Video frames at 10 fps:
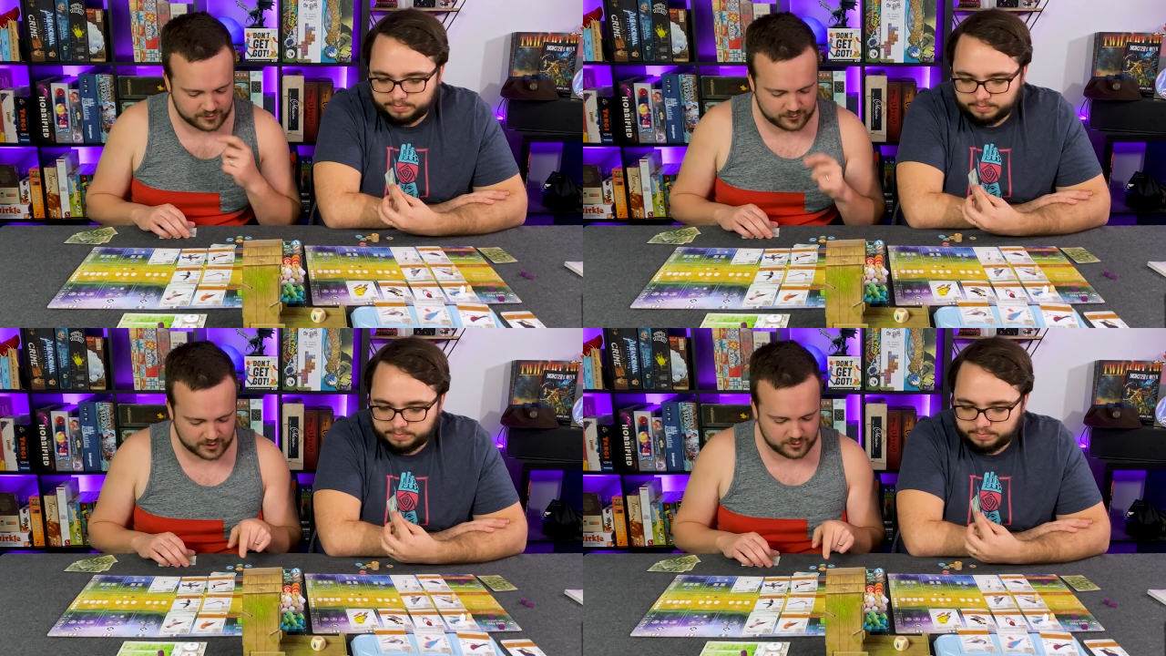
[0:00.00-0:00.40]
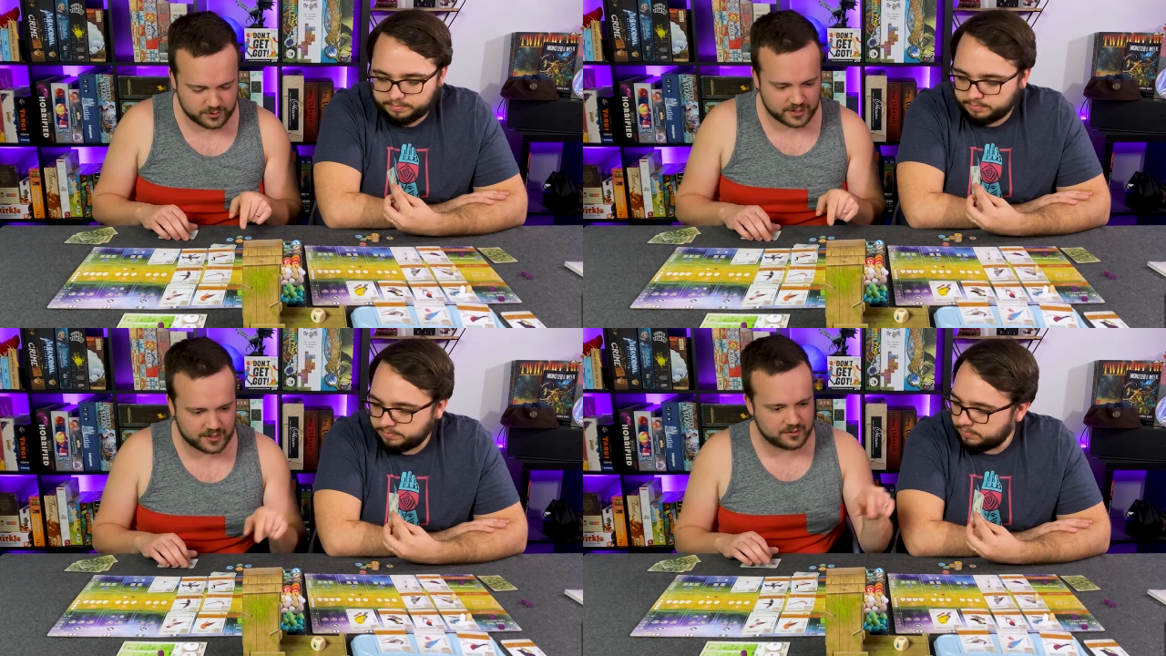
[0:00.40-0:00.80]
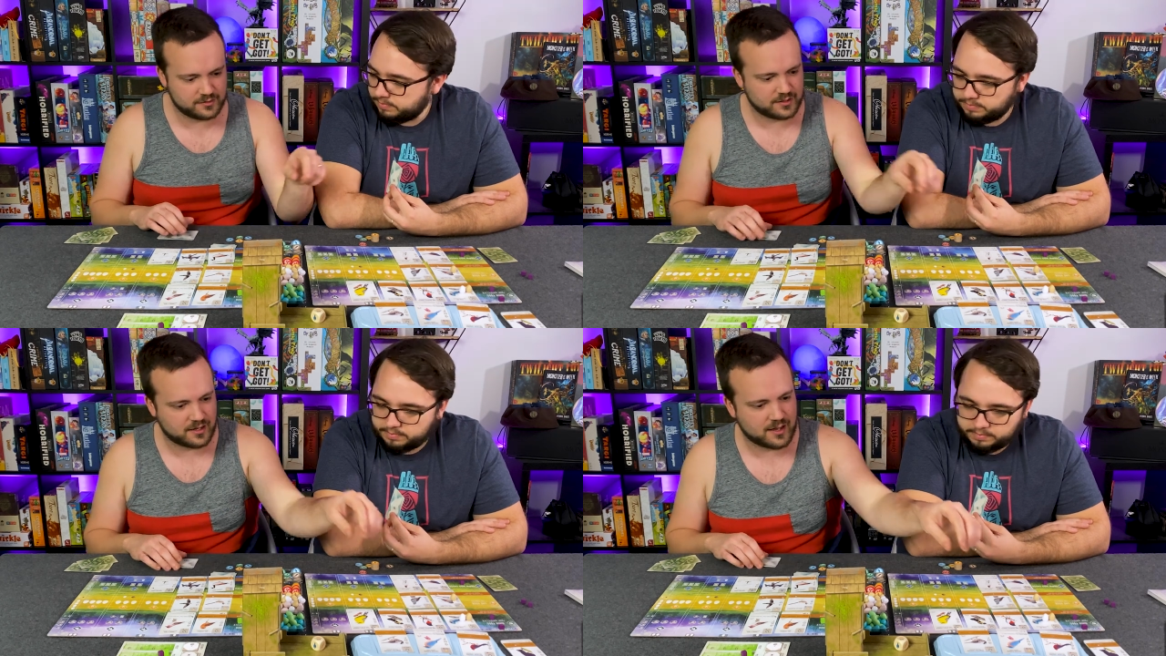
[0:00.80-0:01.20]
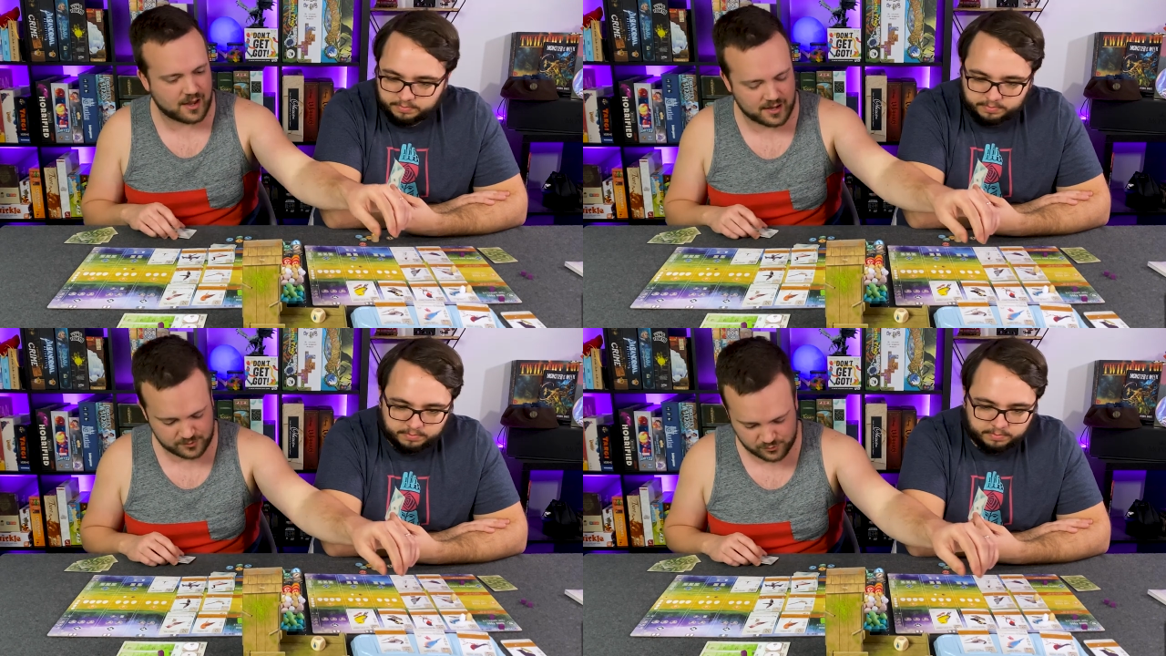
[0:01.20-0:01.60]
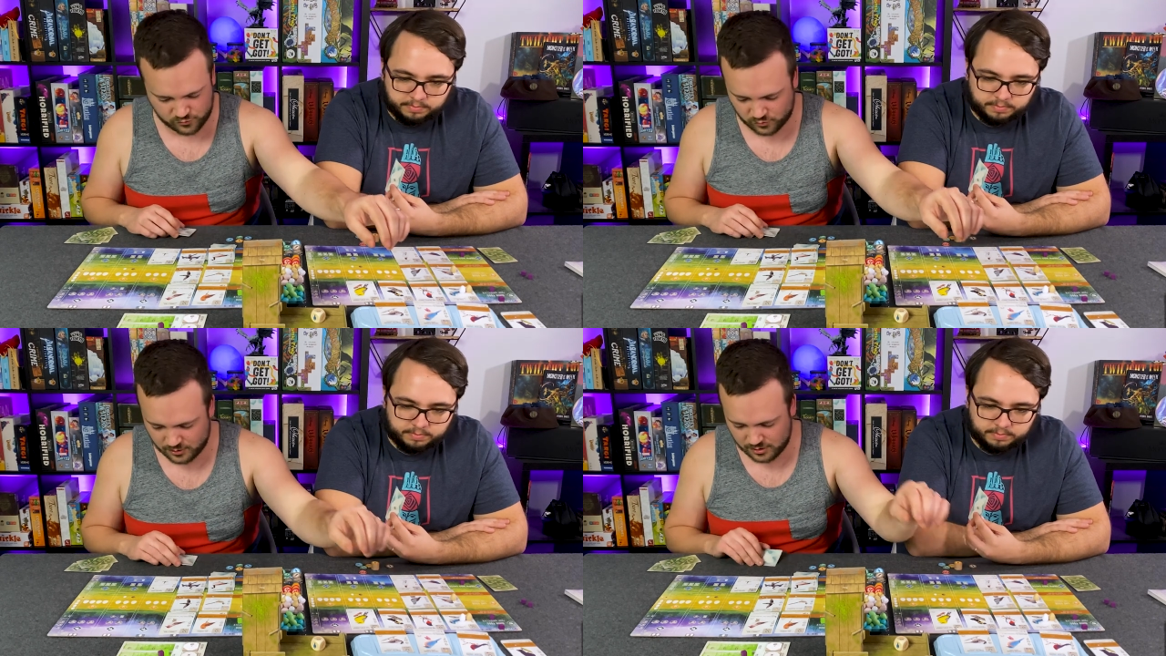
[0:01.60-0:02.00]
Speaker 1: so I do that. I
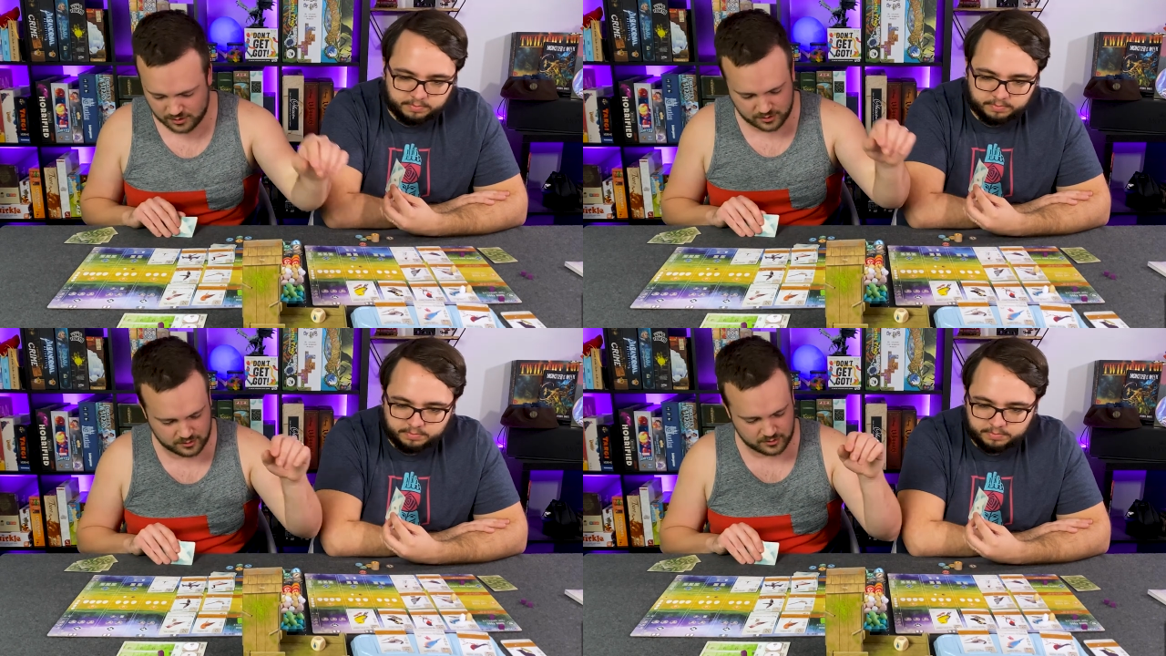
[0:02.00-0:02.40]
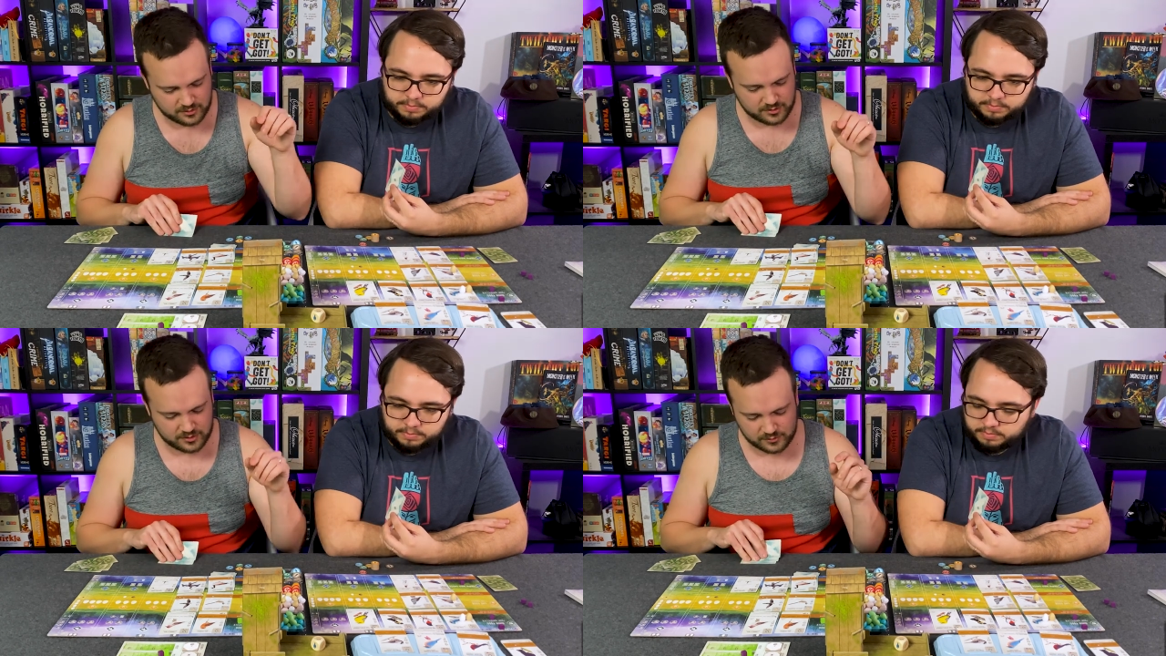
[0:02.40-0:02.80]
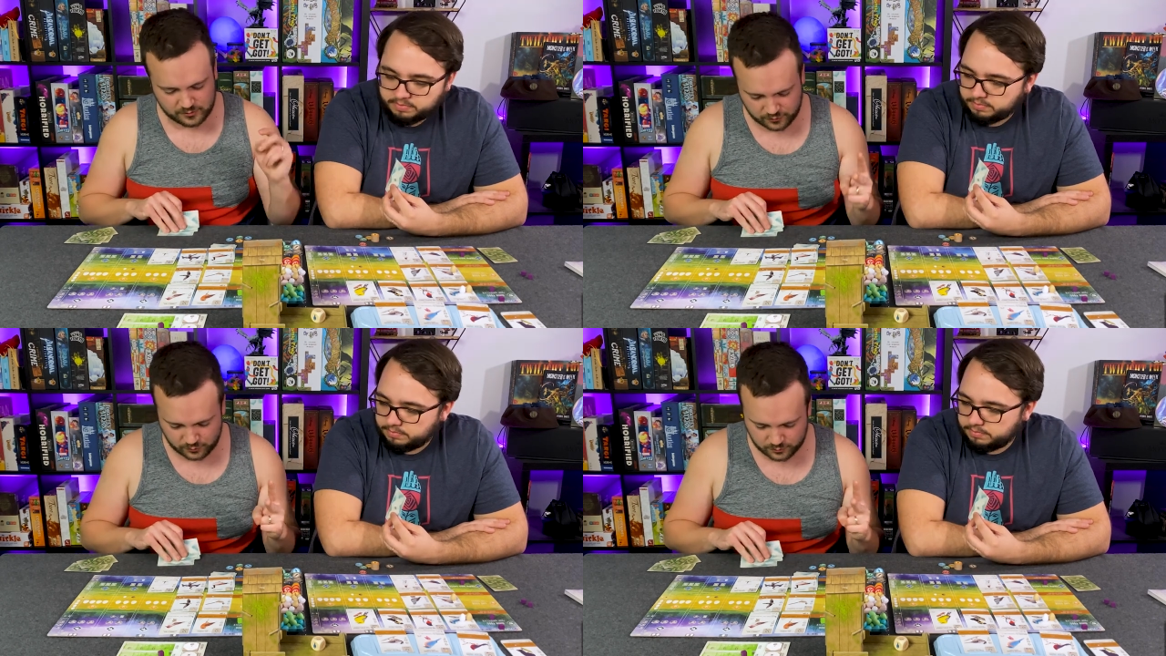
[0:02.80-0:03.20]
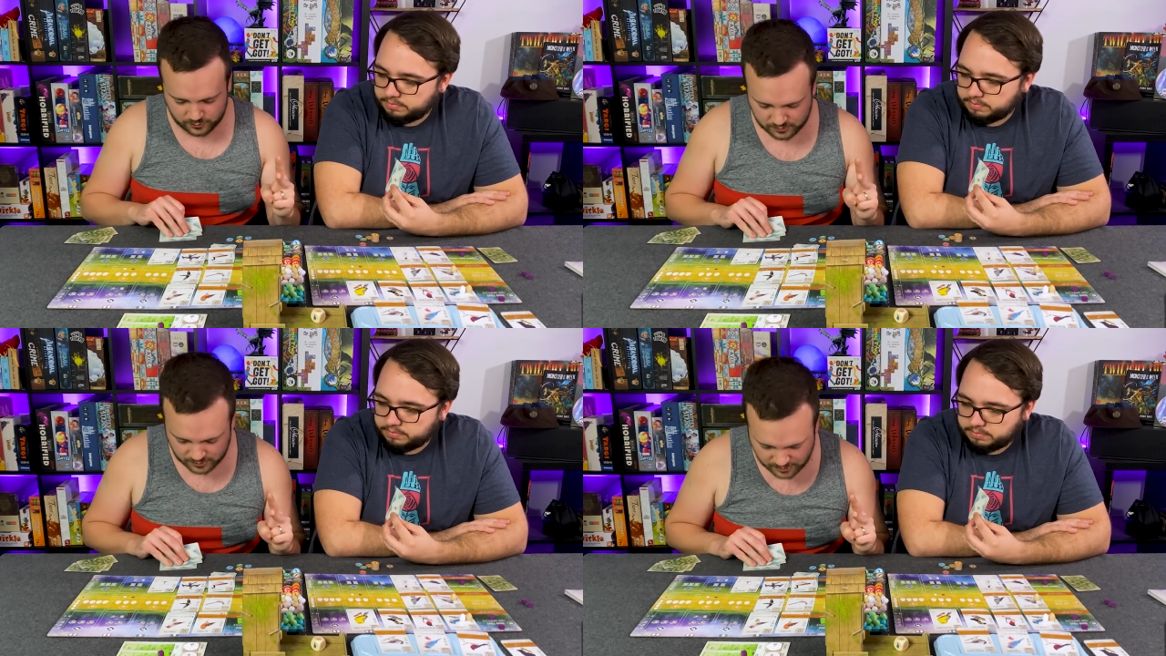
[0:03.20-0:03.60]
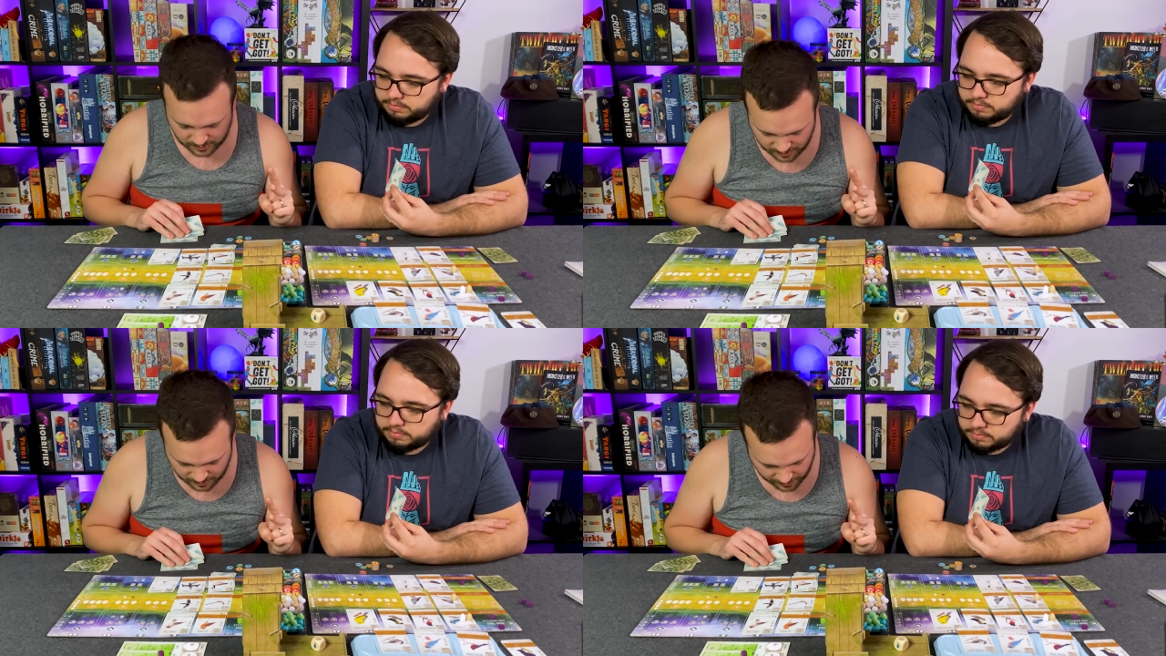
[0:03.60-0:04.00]
draw two
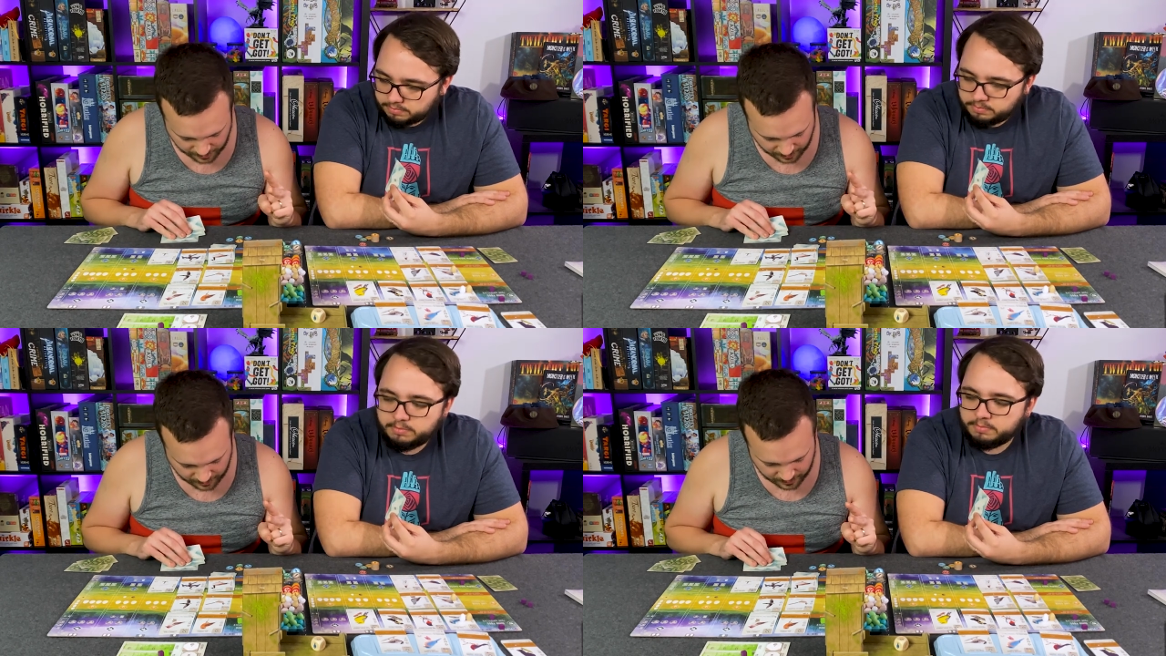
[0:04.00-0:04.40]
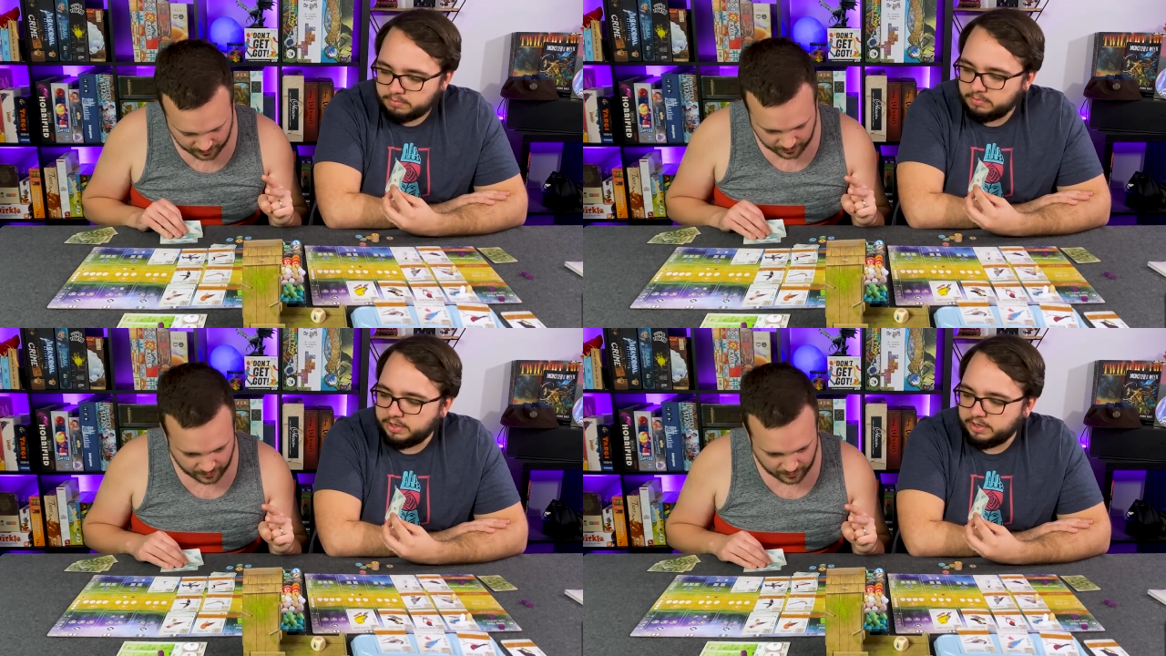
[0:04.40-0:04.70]
uh,